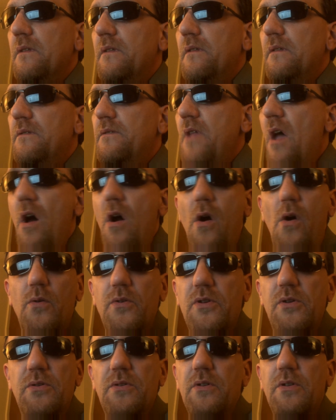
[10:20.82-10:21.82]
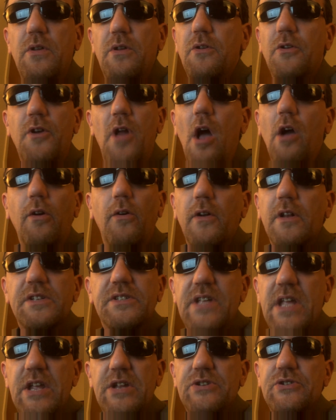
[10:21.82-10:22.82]
no, you're not going to
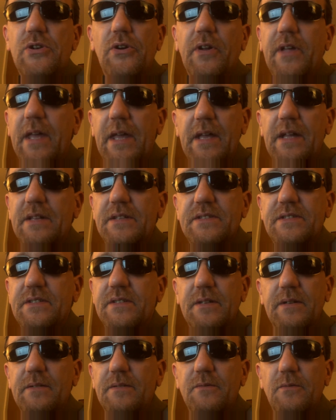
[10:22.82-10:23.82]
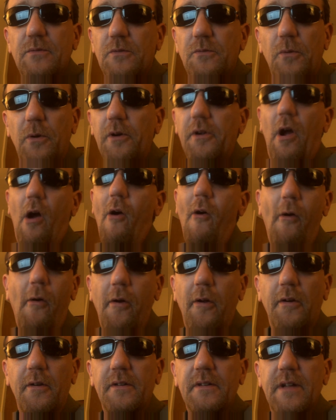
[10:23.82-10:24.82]
teach your kids to work
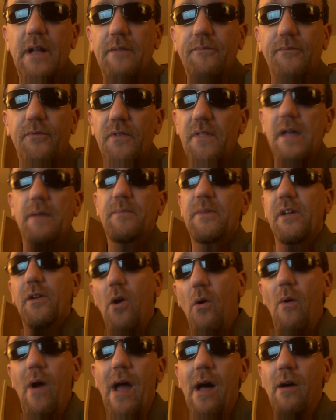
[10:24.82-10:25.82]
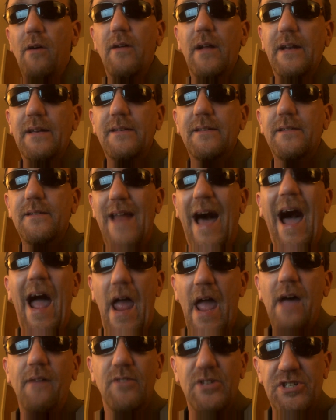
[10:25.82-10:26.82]
hard for them to go out and not
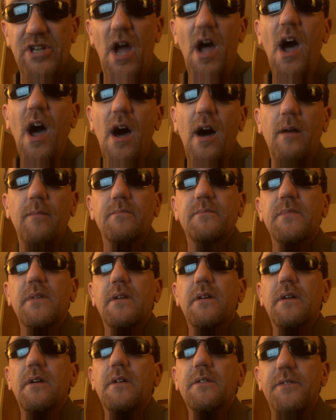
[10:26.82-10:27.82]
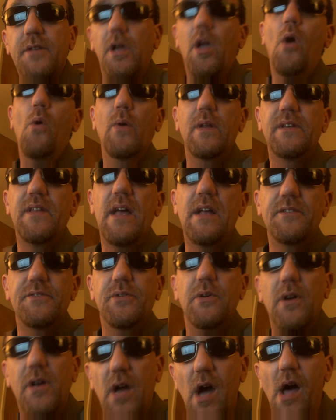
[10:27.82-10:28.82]
have a job, to go in debt
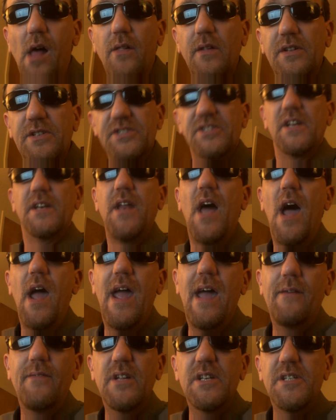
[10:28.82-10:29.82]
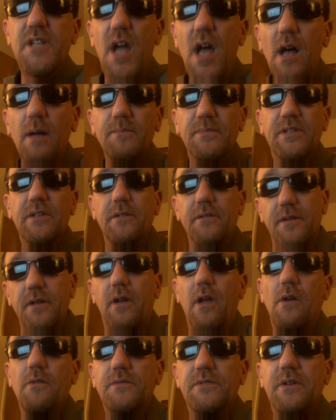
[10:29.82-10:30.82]
to a college to not have a job to
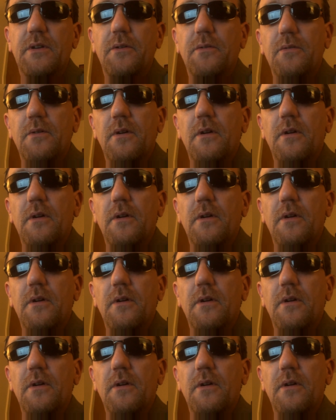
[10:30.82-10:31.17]
go to.